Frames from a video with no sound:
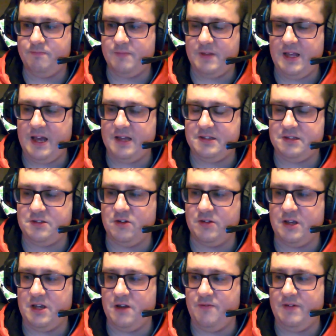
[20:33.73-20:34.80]
Yeah, it's a song
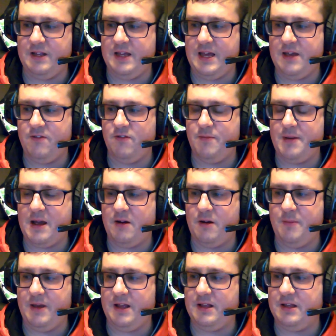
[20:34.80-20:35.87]
that you don't really hear about. I
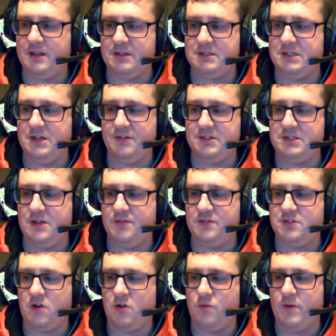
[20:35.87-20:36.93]
mean, it's another
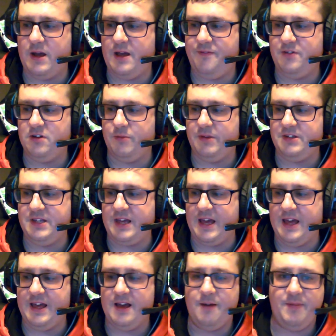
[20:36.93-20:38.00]
song where if you told me sing
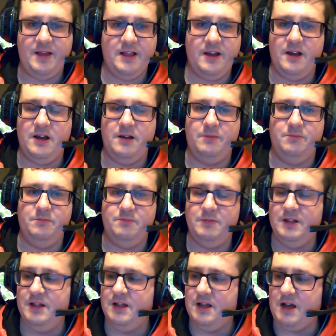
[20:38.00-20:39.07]
it, I'll be like,
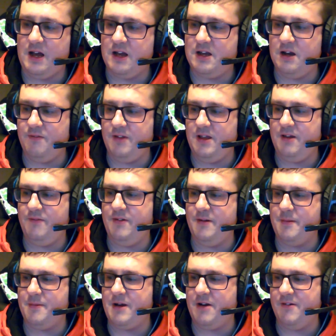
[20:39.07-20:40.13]
I can't really
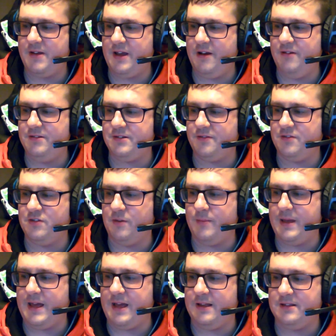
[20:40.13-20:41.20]
remember how it goes off the top of
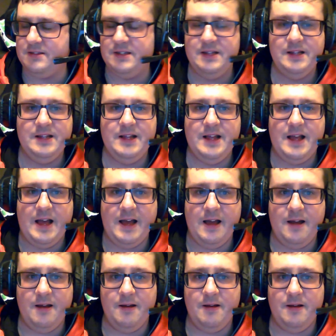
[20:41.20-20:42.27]
my head.
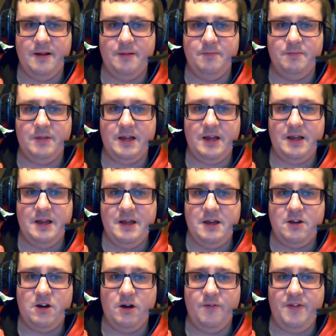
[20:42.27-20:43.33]
Um,
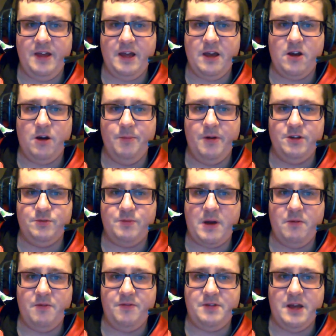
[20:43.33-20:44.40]
can't think it combos
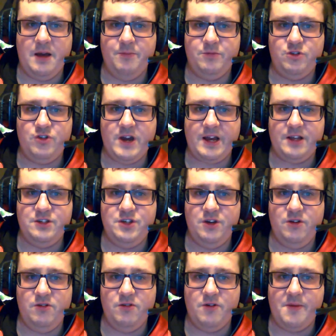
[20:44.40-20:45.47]
well with track
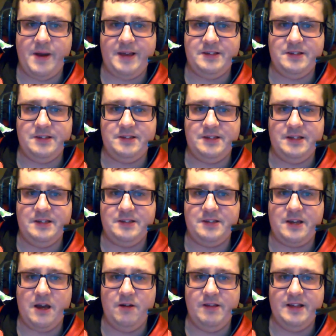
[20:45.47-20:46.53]
two, Oasis's
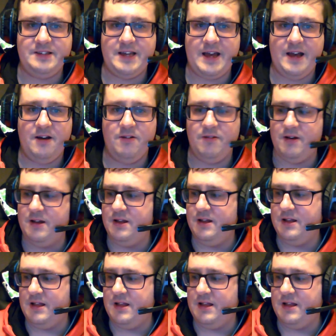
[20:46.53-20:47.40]
"Go Let It Out."